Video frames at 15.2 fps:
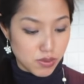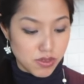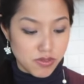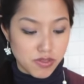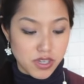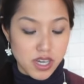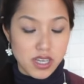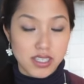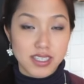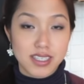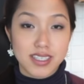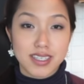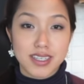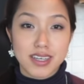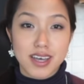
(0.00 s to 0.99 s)
we've
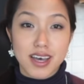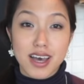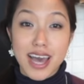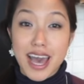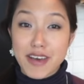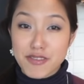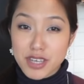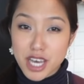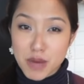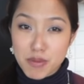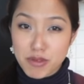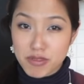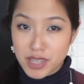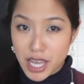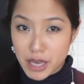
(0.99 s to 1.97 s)
got 1/2 cup
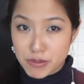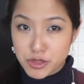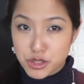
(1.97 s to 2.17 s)
of lime